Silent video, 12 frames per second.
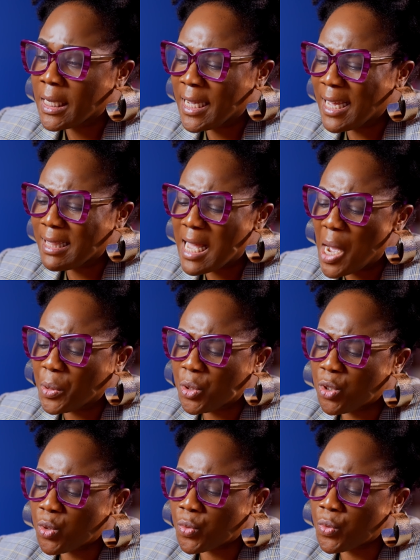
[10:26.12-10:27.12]
Get down
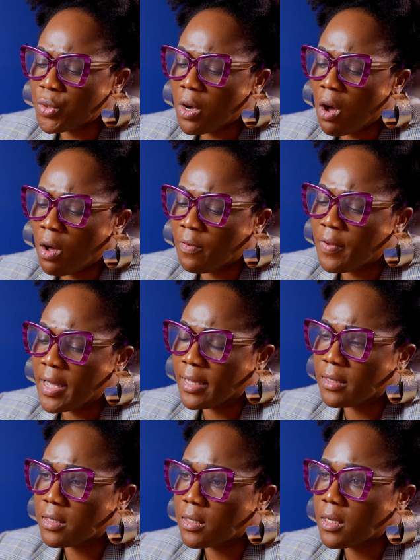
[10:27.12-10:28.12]
to the root of
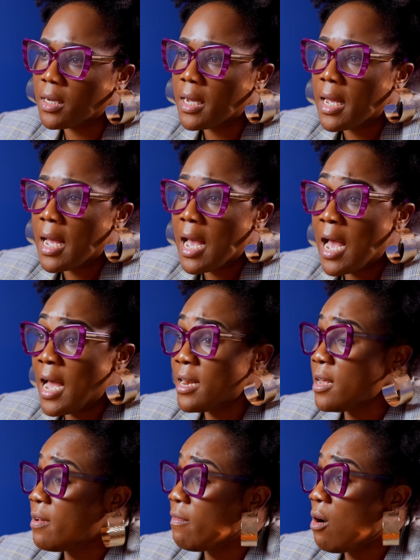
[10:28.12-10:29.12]
it. And
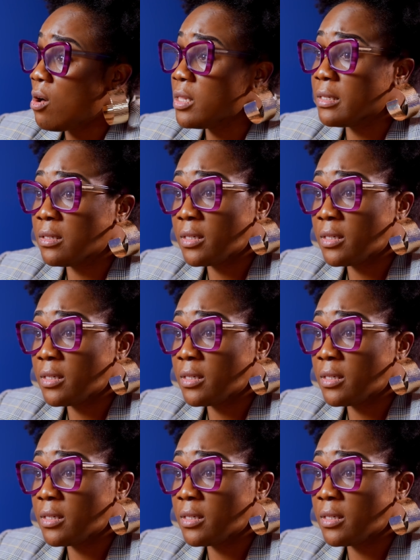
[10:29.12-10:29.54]
if all is